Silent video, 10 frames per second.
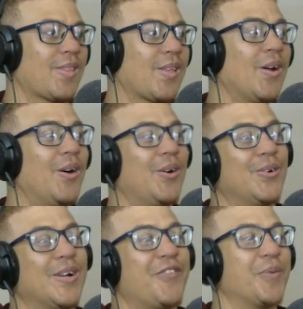
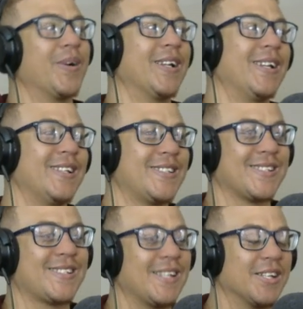Oh, everybody needs a
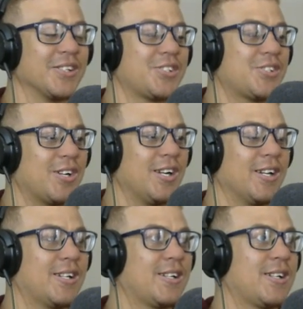single
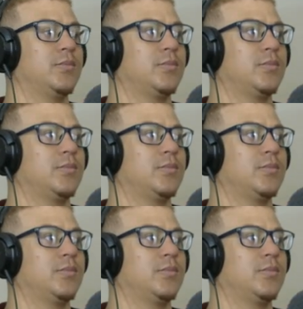strike.